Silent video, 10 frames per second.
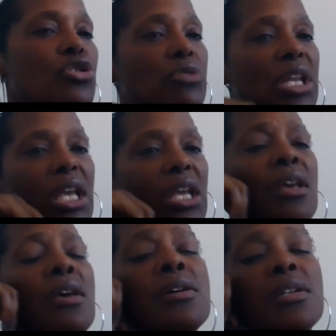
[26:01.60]
need
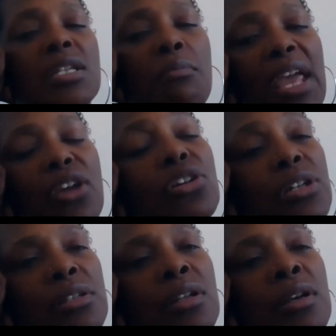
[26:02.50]
to make
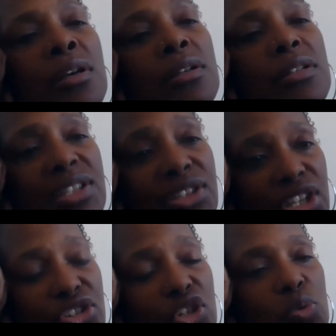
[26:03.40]
good
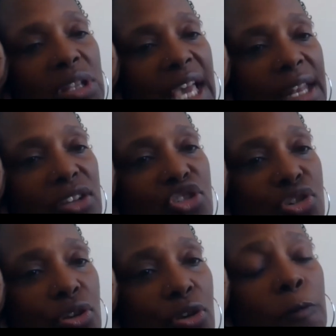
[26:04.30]
decisions related
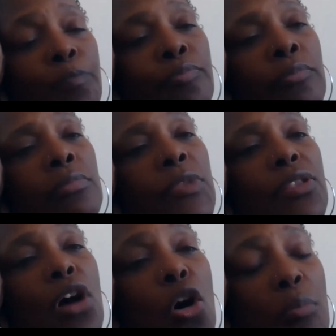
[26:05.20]
to
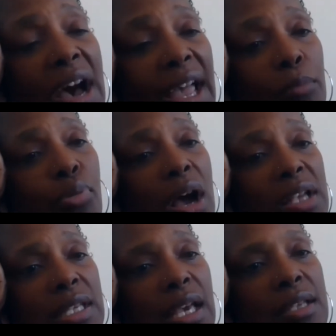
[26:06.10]
the home buying
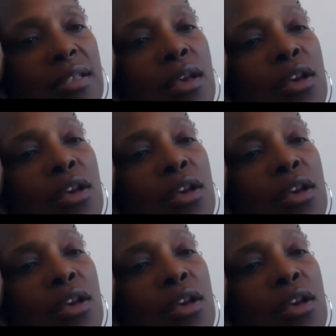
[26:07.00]
process.